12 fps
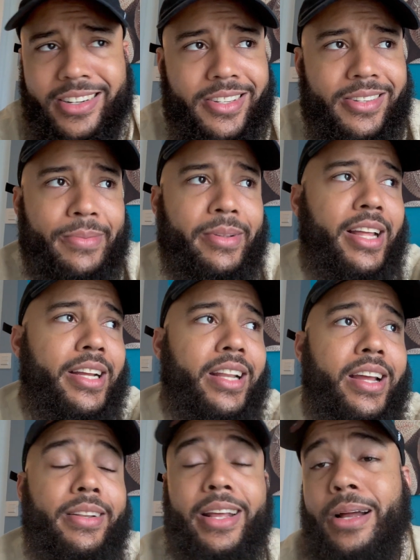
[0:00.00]
or something like
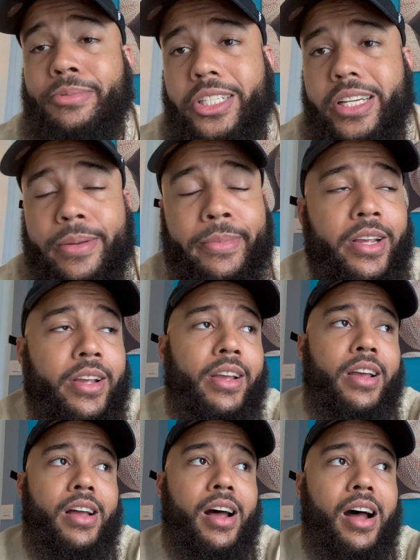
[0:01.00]
that. And I'm cheap.
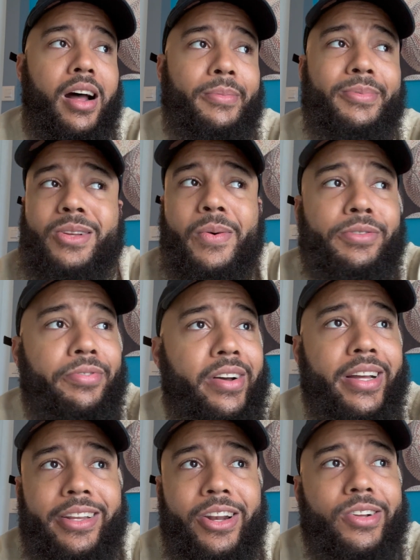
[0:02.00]
So it was
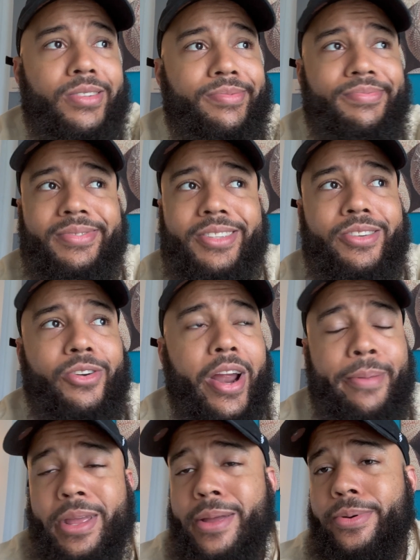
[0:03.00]
fun, you know,
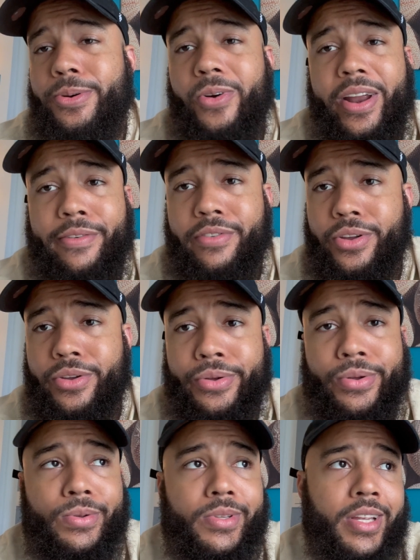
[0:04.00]
great people, great
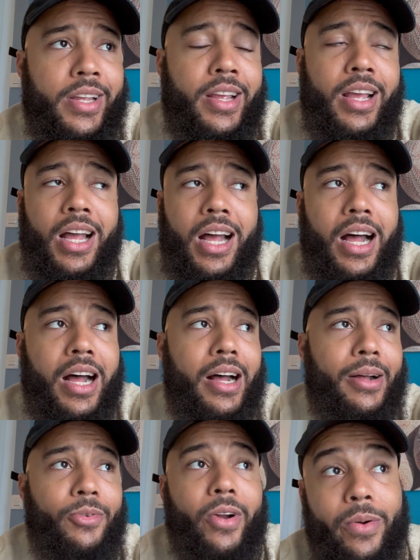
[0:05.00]
views,
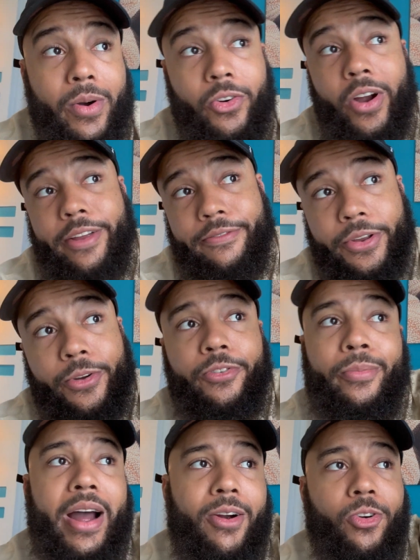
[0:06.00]
great view
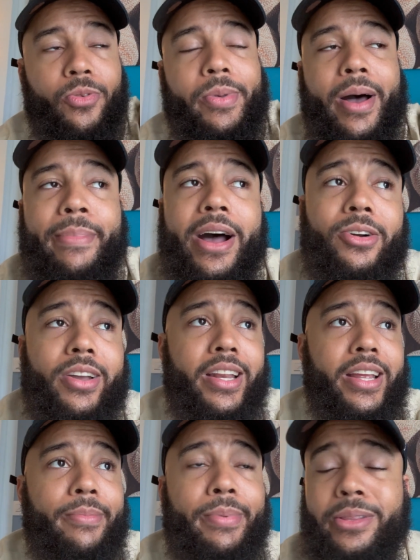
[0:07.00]
from my room, my
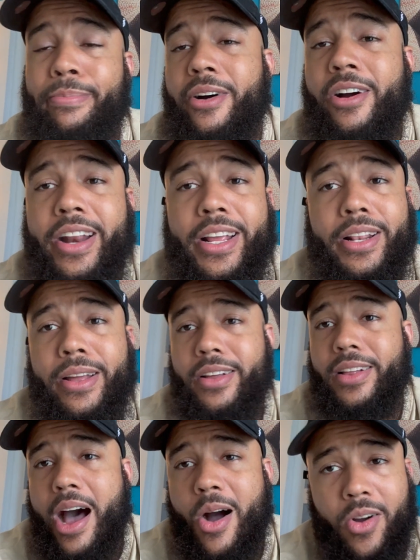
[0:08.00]
balcony. But the party,
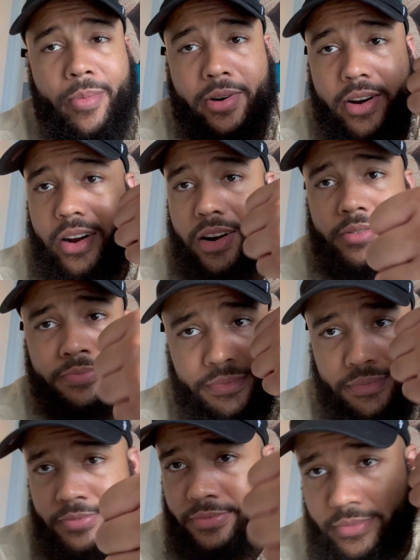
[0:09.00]
the Alkmaar,
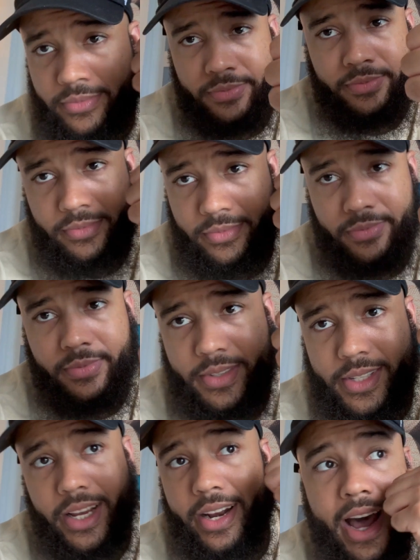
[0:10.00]

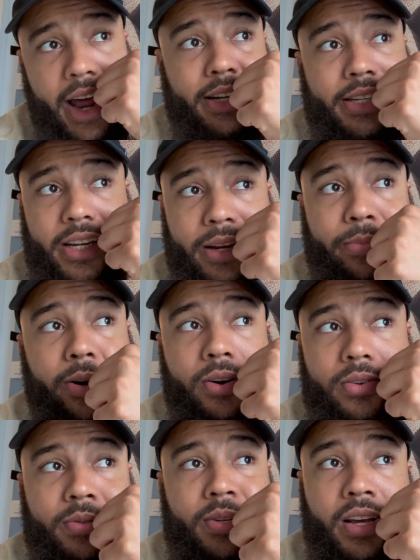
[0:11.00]
10 out of 10,
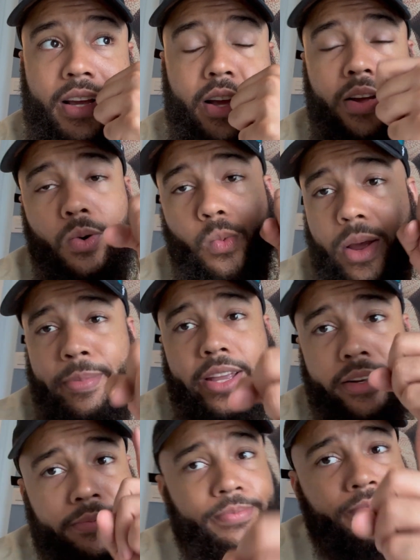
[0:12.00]
bro.
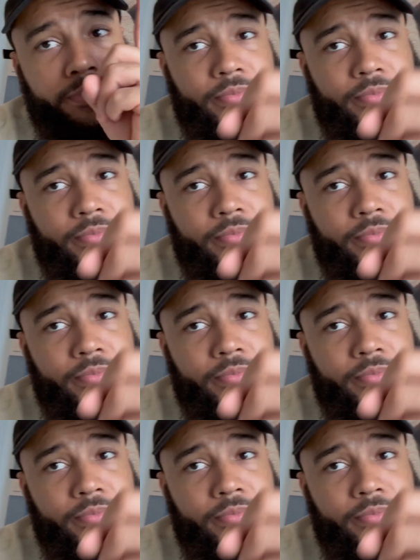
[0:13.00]
Women,